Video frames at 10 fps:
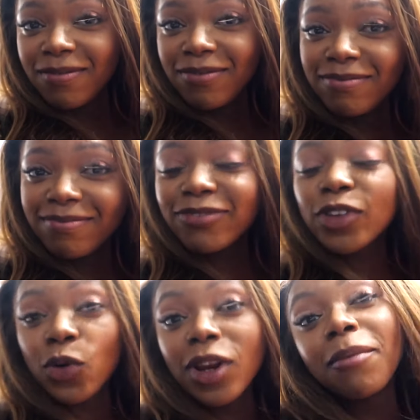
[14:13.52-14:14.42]

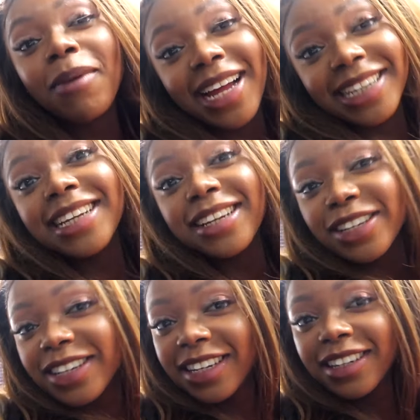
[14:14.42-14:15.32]
Fueling my
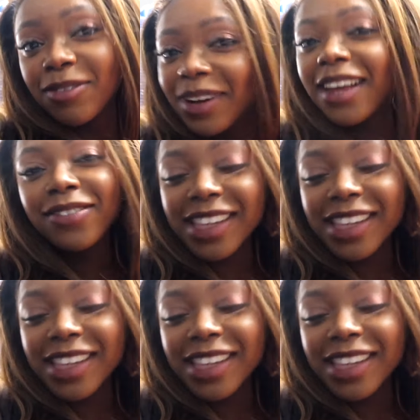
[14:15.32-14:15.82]
addiction. Fueling